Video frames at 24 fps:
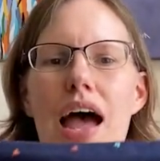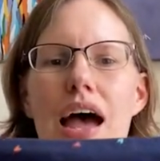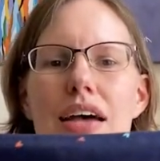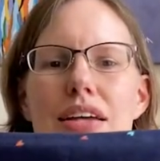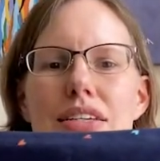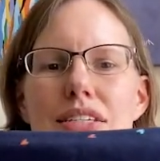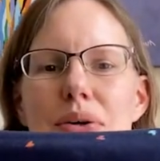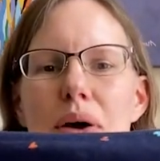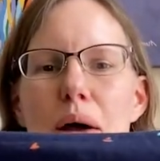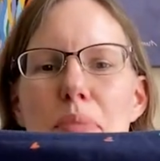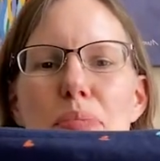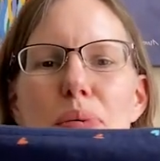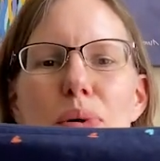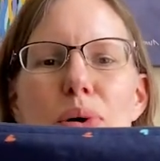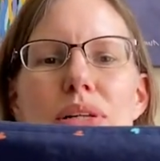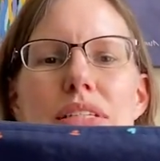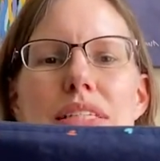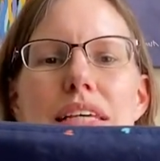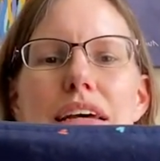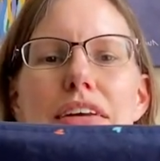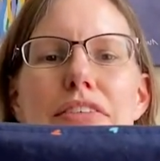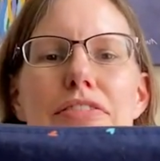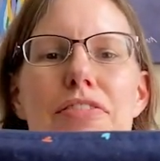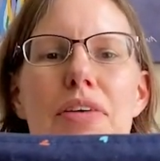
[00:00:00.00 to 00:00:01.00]
So I bought
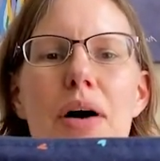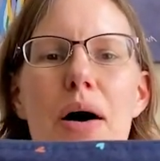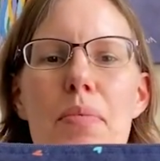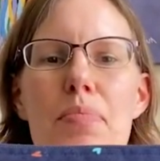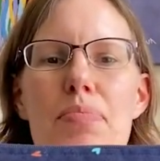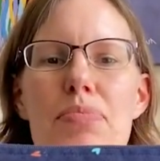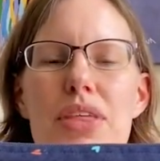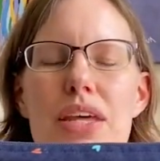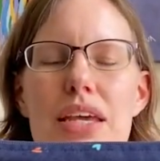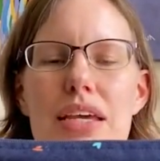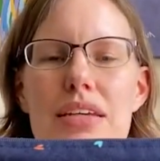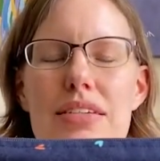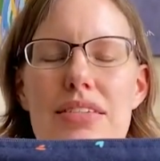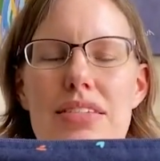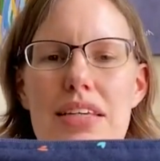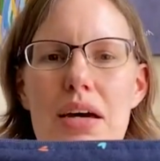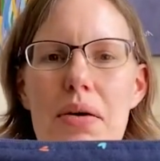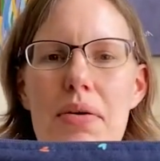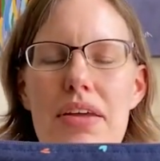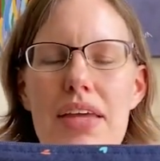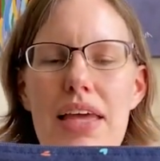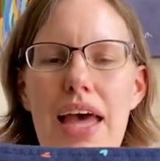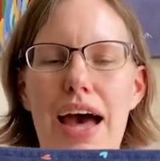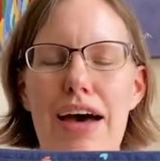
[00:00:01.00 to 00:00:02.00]
it from the
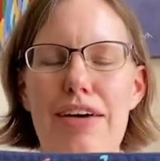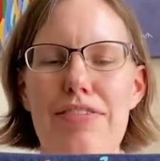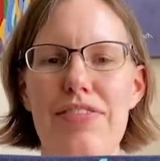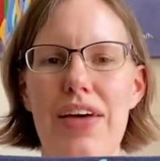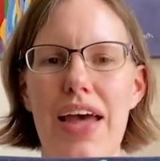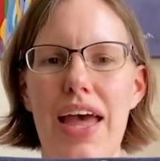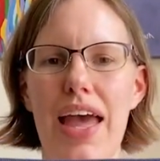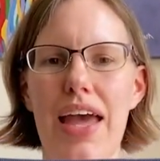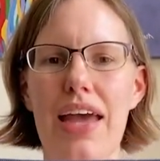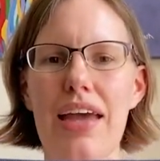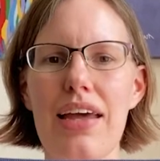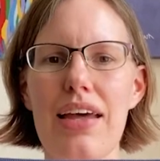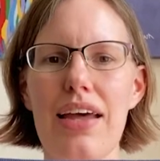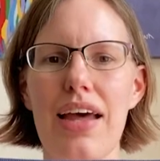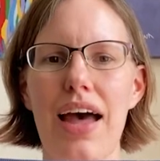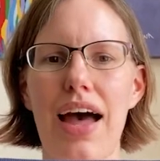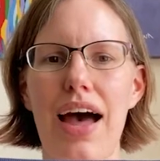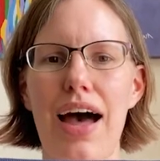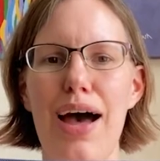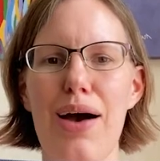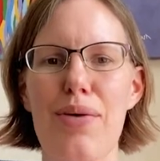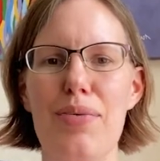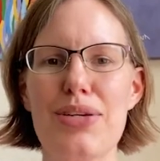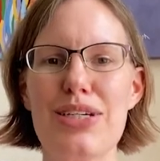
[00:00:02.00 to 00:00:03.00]
Sewing Cafe,
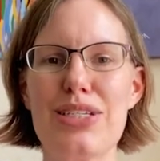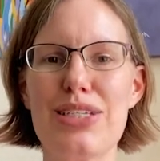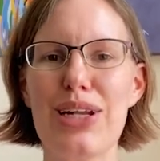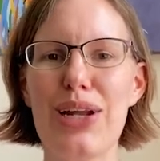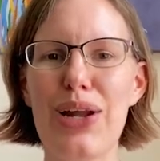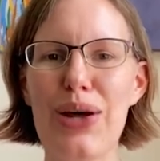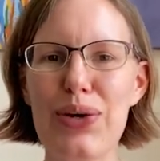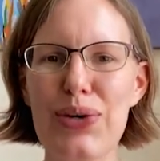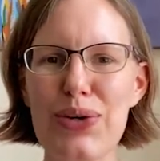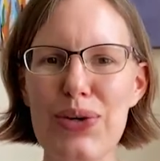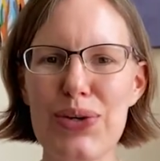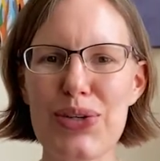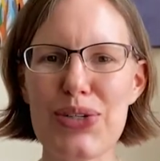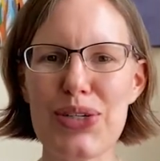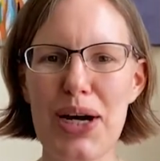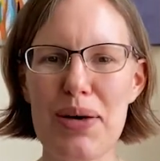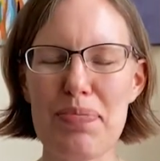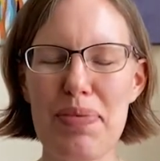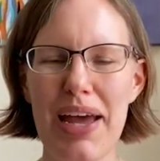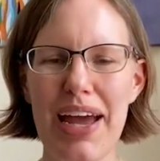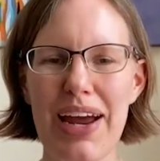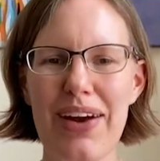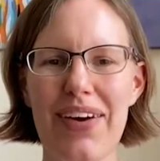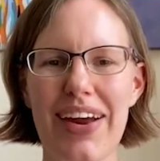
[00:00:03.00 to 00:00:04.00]
which is a local shop
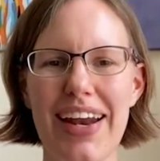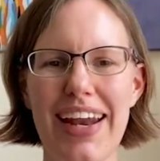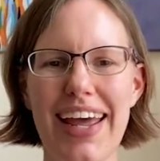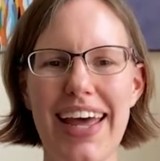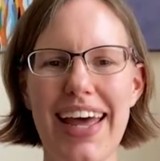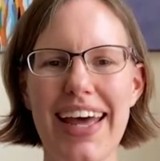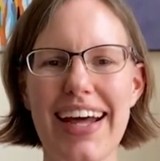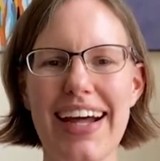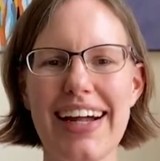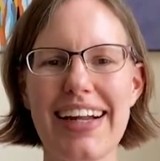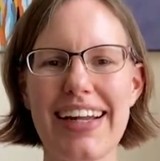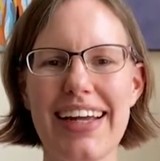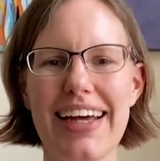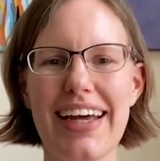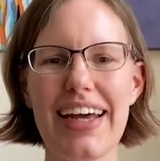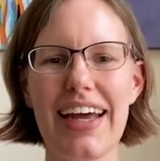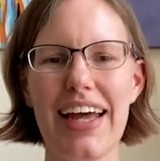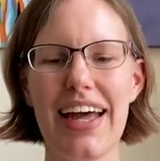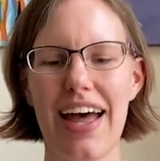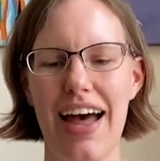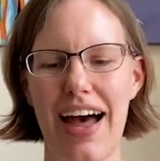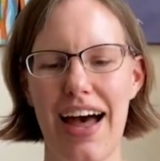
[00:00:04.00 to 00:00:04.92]
here in Hinckley.